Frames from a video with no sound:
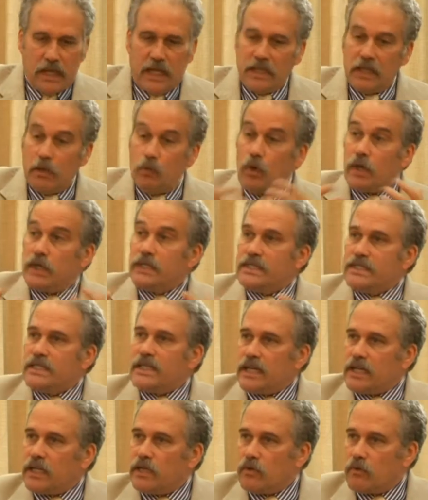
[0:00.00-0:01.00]
and they won a
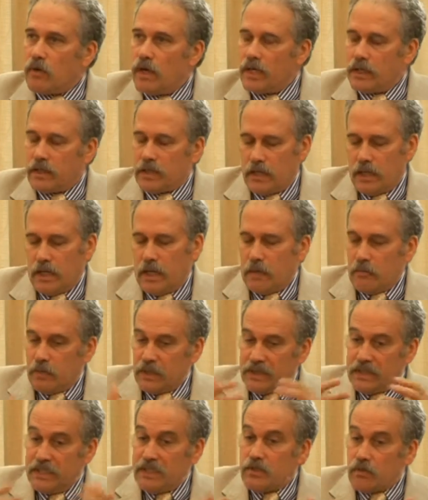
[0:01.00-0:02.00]
second grant.
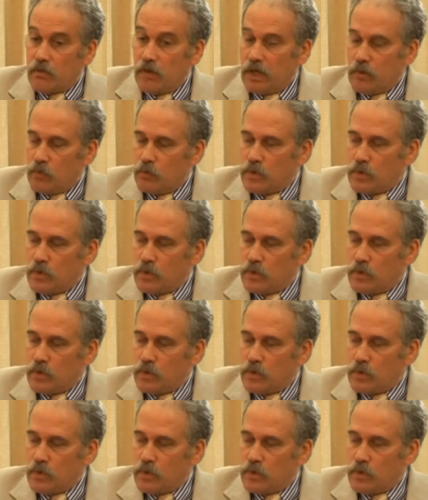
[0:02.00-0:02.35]
But this grant